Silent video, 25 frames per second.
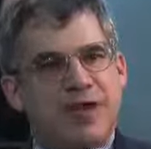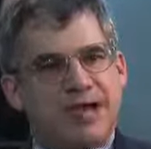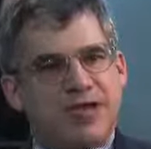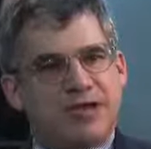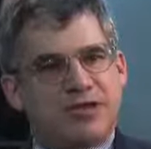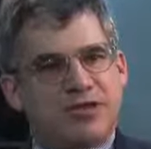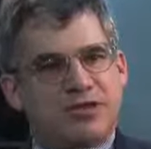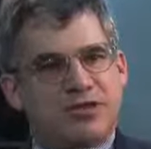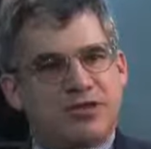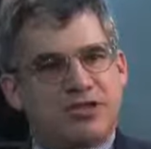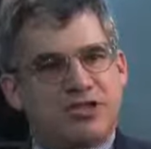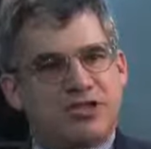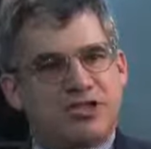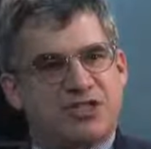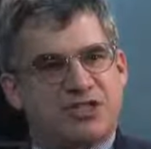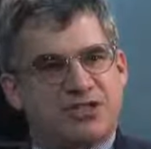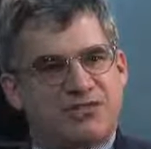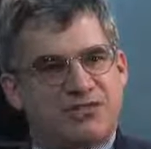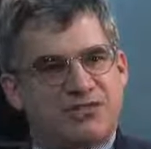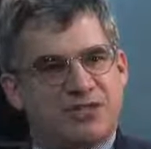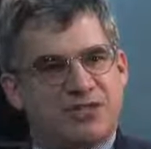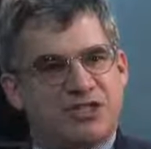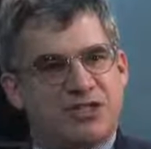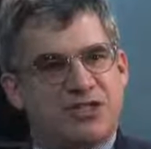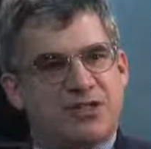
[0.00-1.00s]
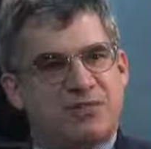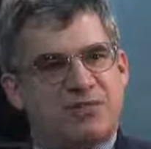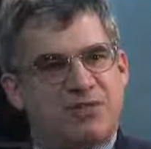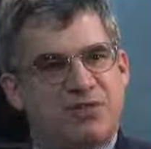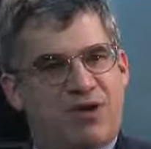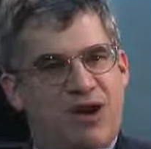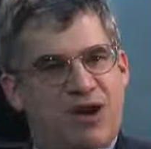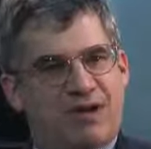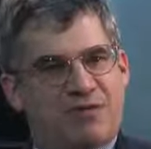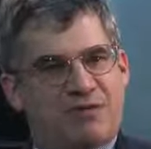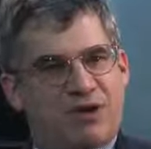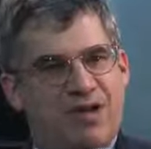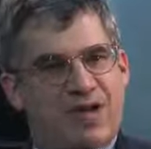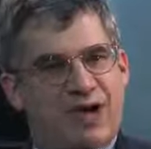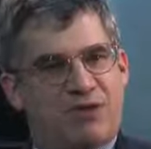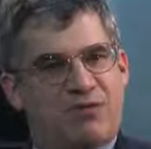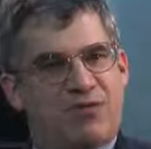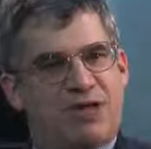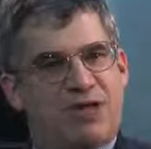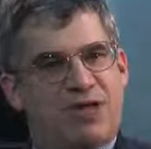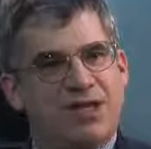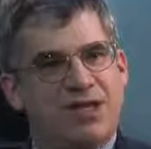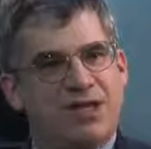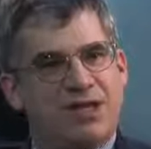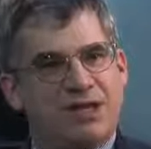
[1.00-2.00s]
major shifts in the private
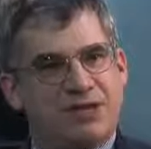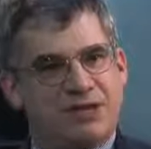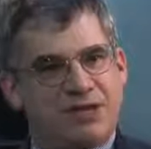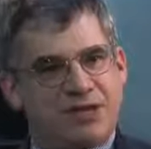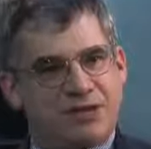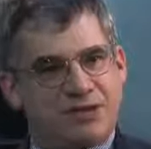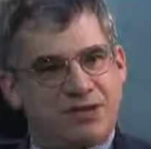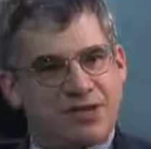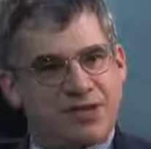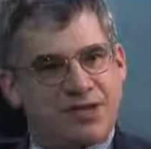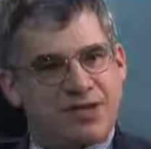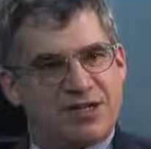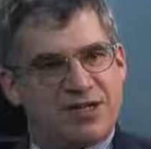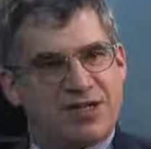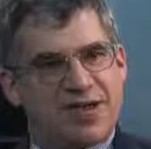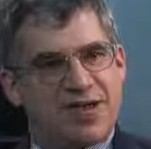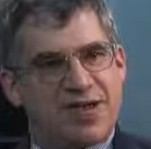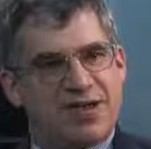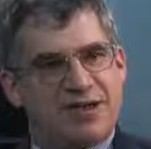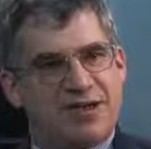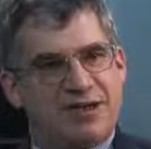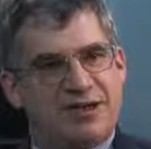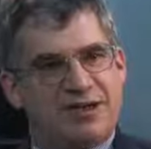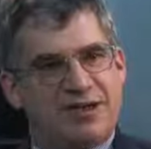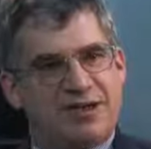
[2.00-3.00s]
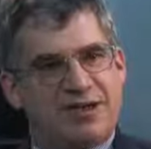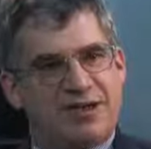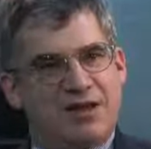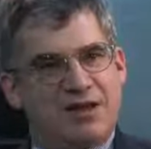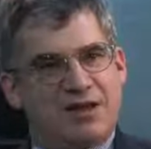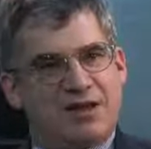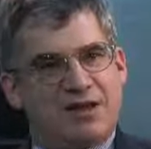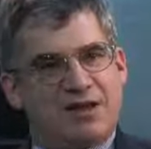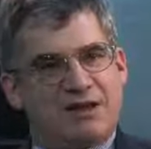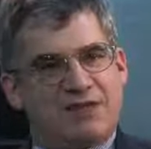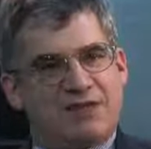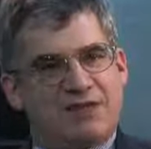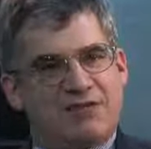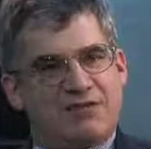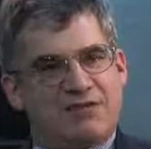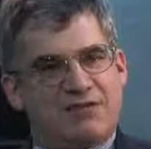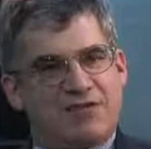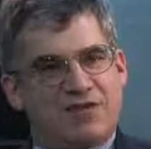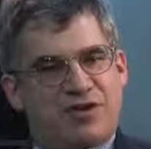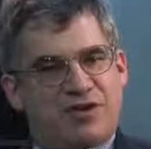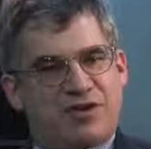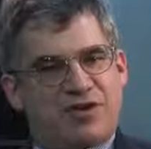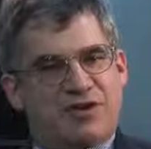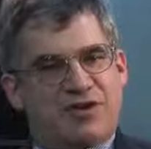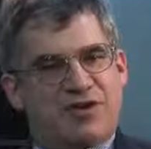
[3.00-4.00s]
equity industry today. The
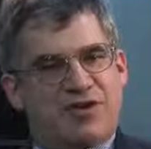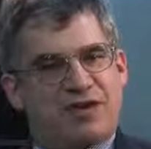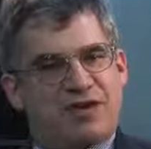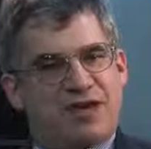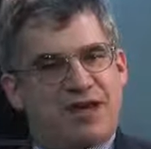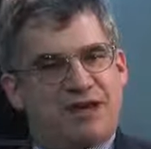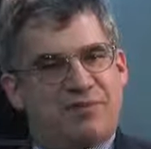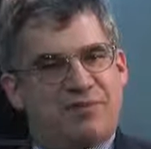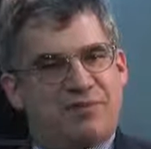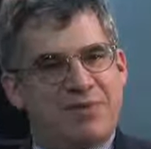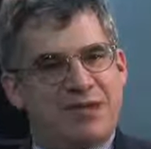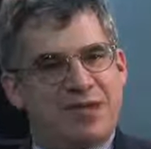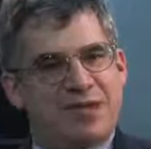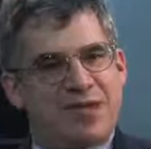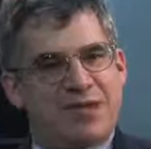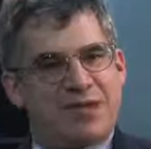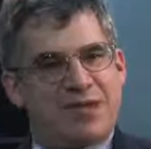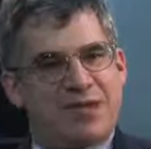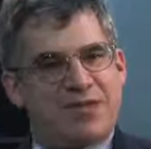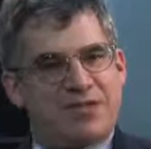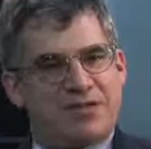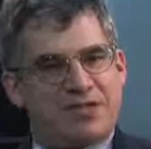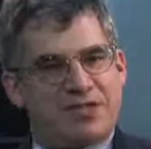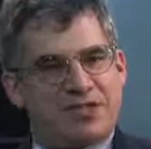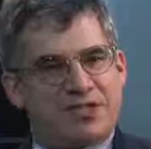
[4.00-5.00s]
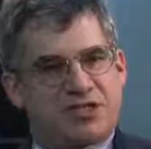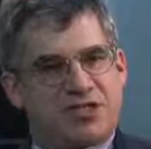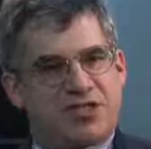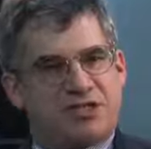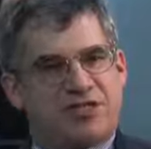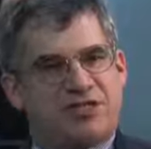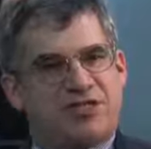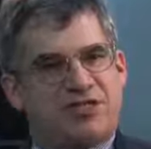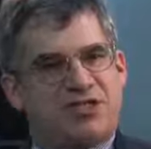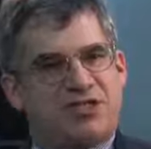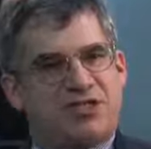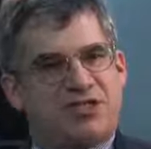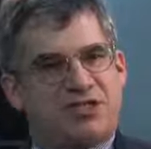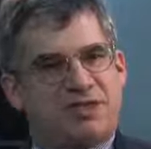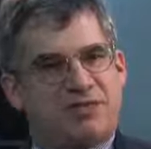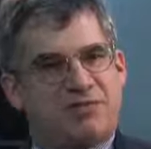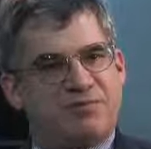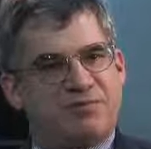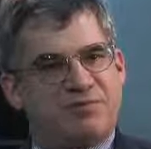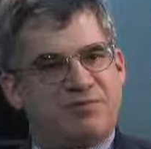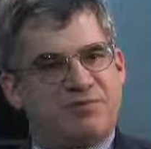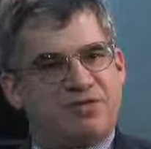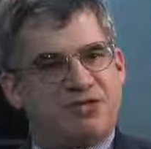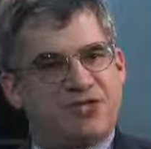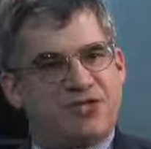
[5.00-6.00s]
first of them is a shift in
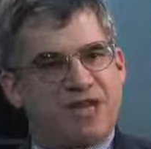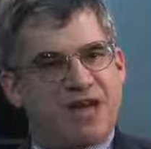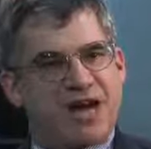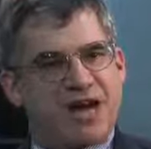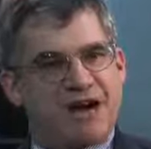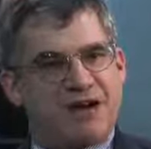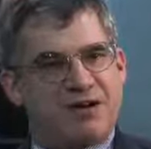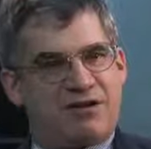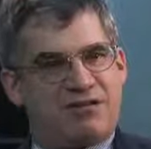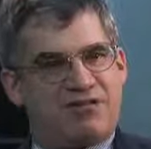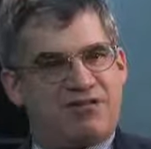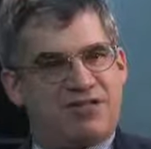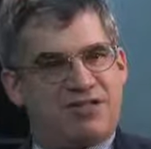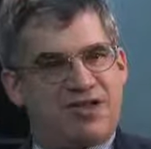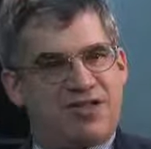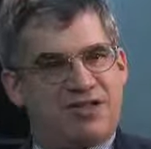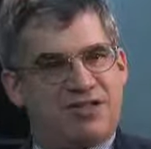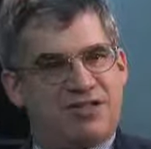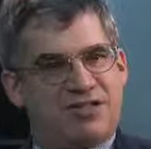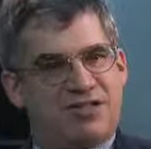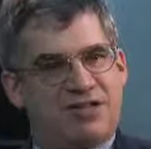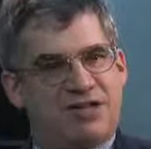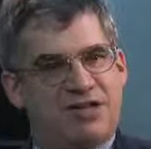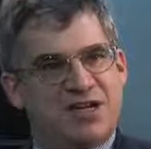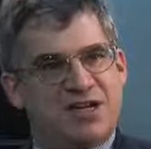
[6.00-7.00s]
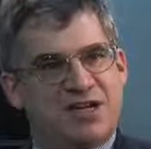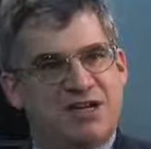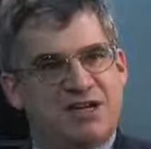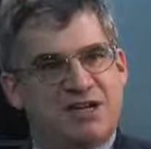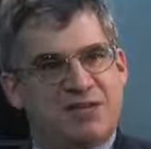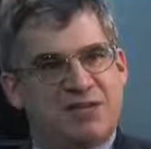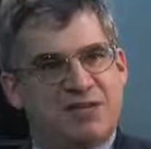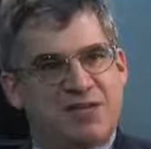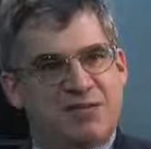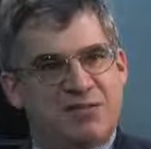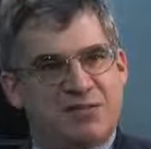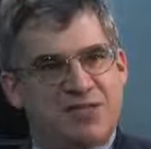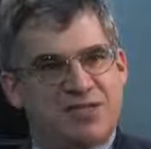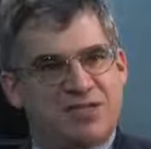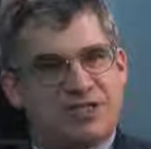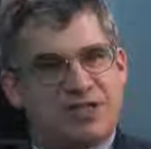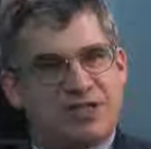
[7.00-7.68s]
terms of geographies that we